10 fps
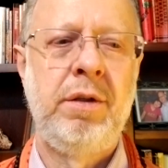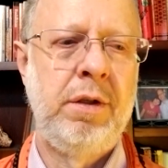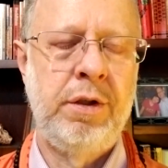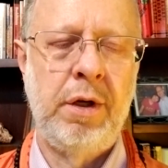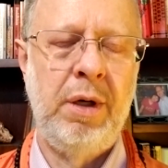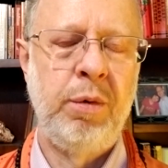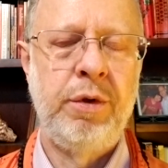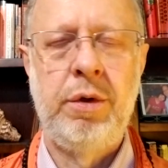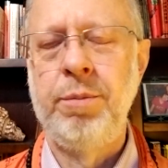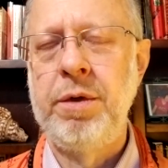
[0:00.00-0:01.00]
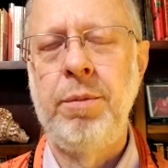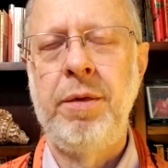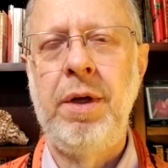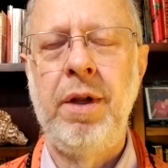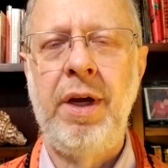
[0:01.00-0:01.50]
discipleship,
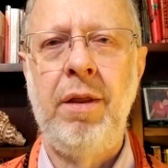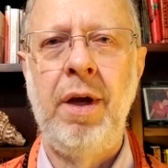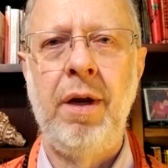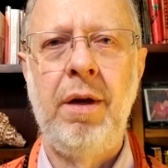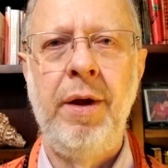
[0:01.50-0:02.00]
something like that.